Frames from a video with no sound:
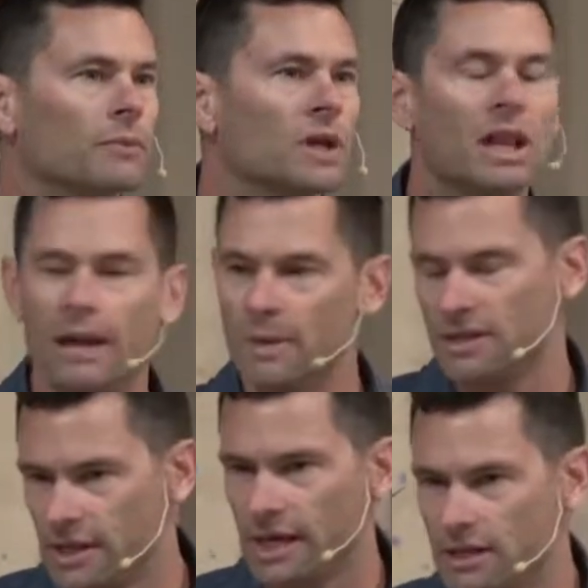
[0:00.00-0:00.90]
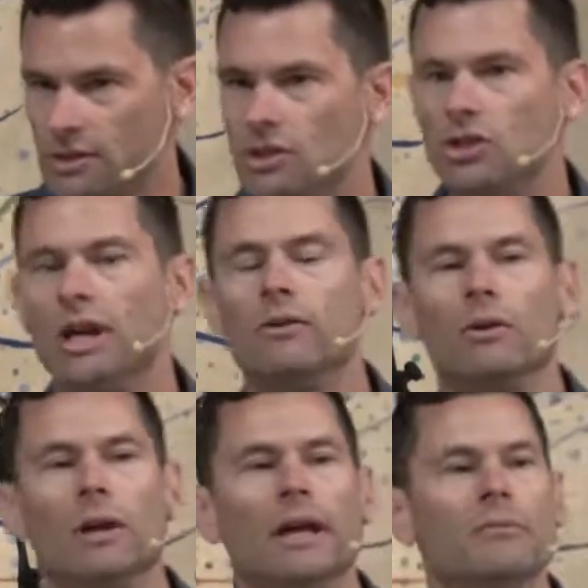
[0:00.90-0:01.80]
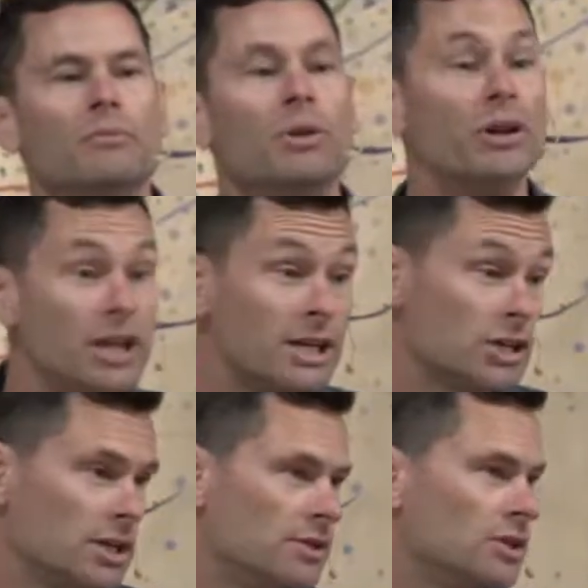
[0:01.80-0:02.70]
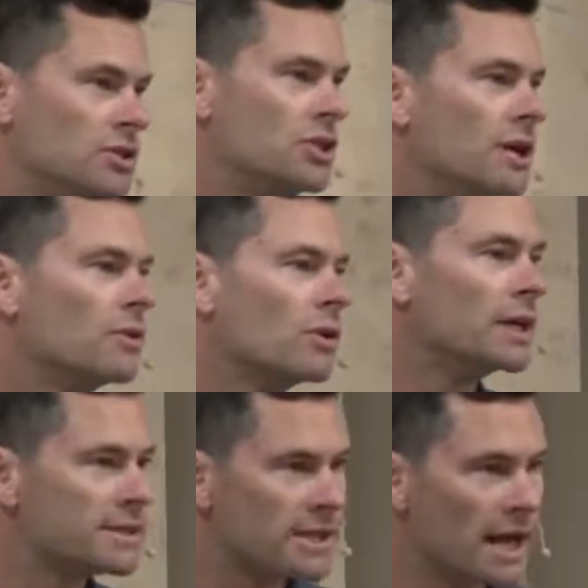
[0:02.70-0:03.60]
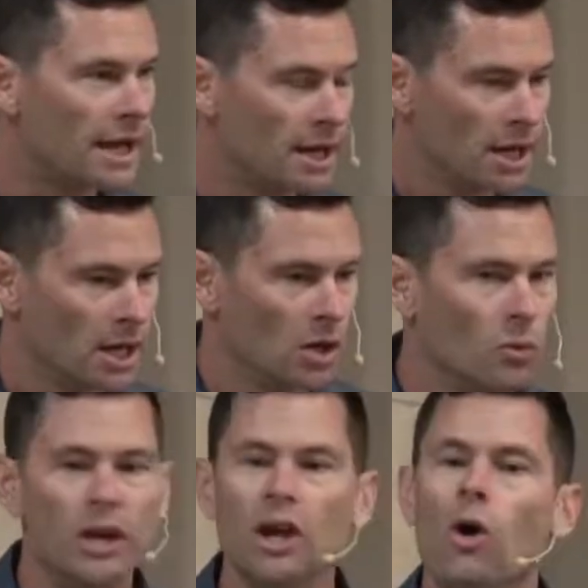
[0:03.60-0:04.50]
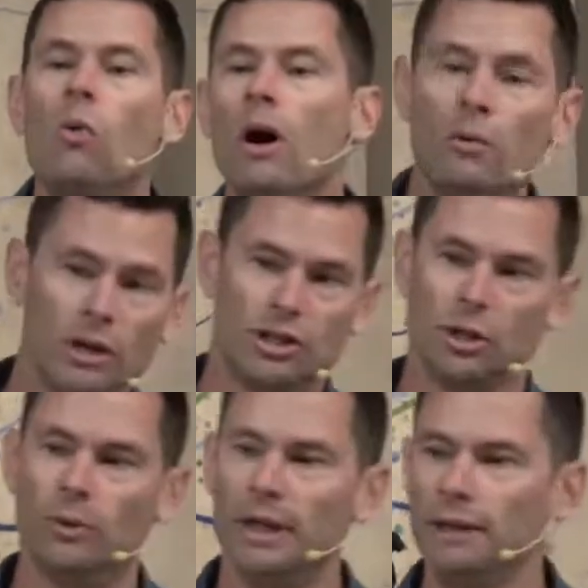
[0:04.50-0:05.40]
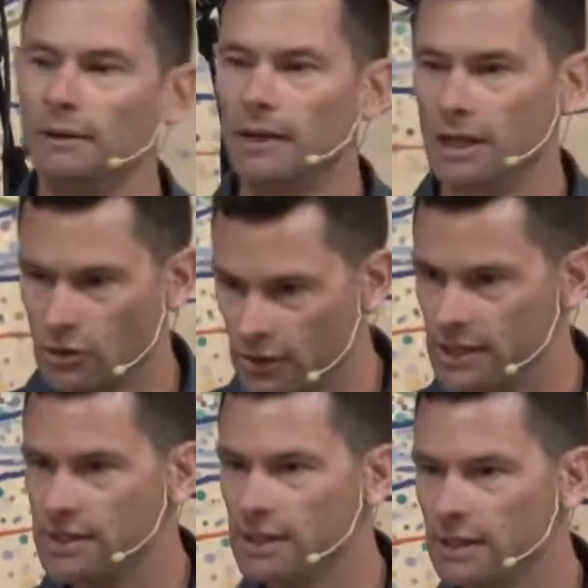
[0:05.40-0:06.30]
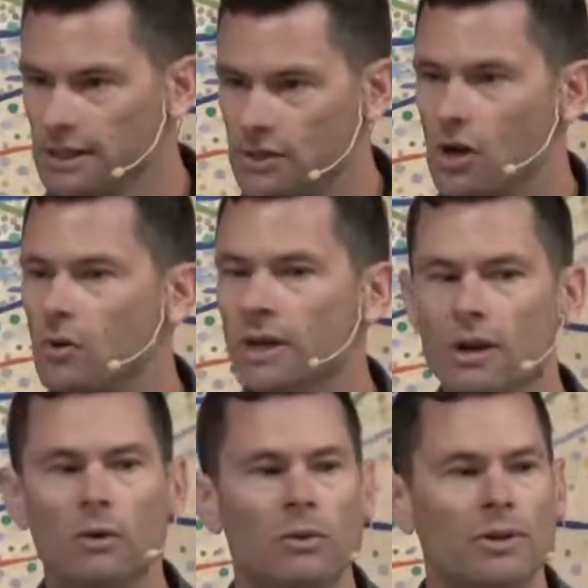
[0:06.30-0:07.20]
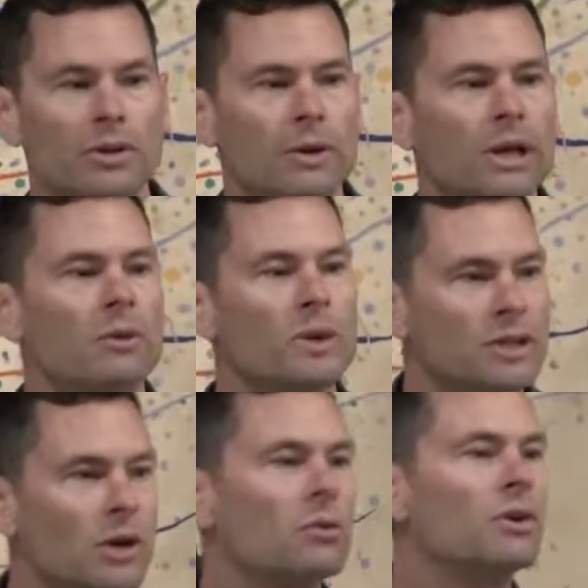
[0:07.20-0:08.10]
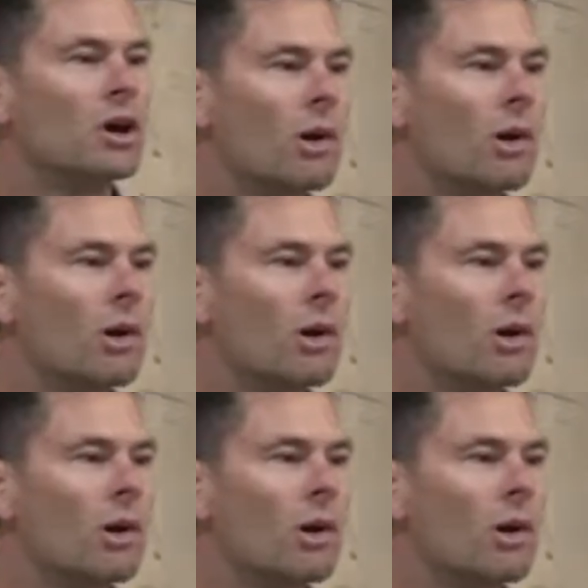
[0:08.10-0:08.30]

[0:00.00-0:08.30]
climate science in general and predictions in general is that We know what we're doing, increasingly so. We know what we're doing. We don't know